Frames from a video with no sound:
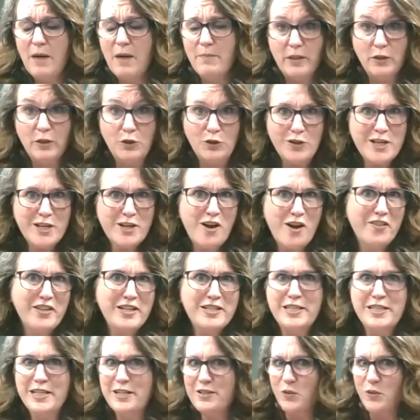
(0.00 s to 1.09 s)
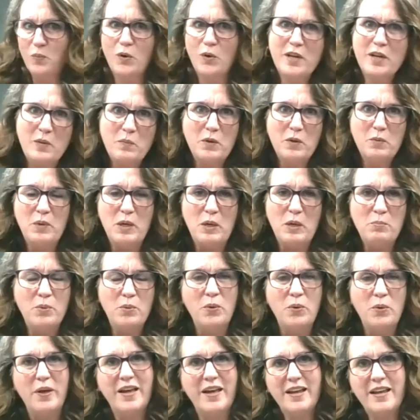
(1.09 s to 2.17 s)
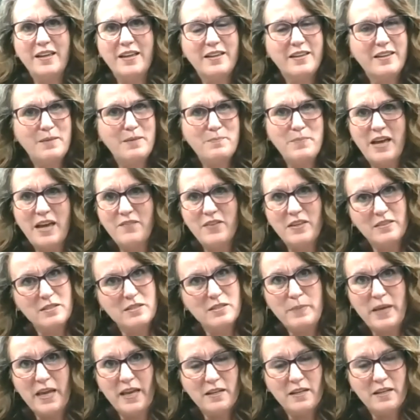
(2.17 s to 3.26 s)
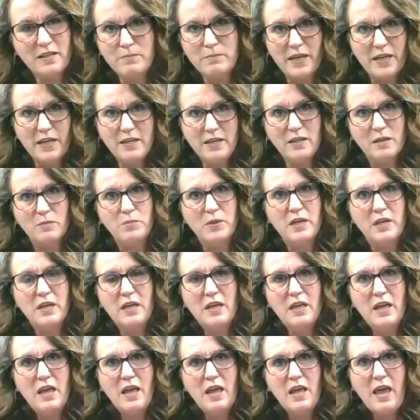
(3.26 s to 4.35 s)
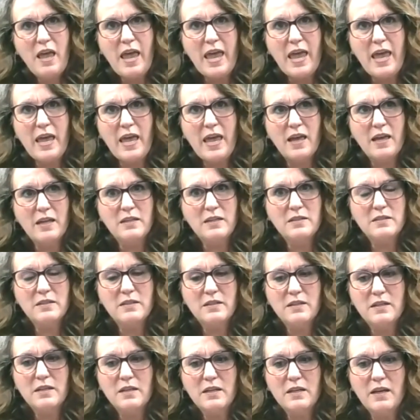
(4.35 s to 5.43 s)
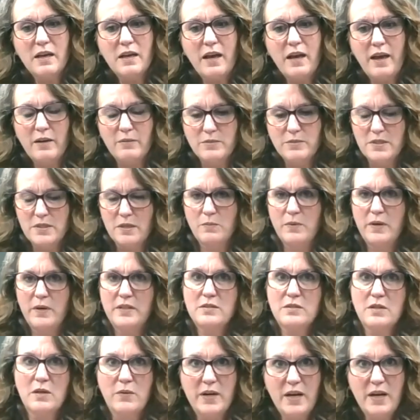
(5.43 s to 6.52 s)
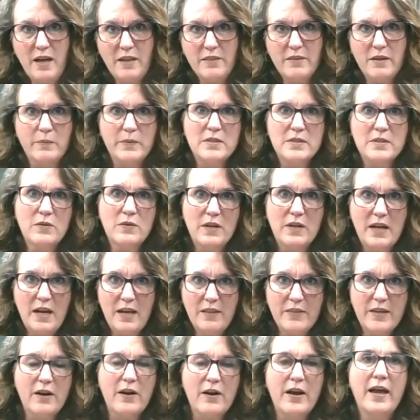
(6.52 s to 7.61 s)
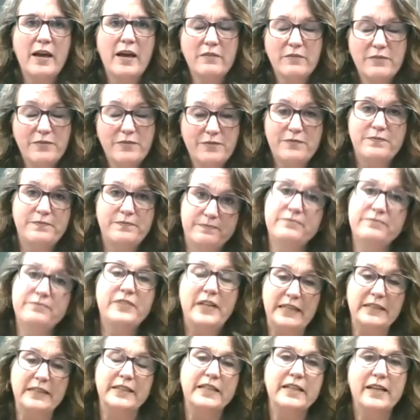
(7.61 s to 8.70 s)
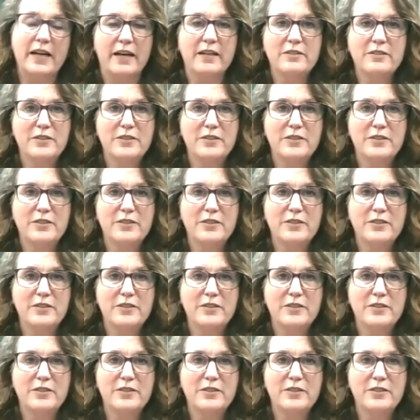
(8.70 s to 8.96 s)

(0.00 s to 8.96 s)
and learning all these things and working with people, and I kept having this pain in my hip. And I was like, what's going on there? What's going on there? And finally,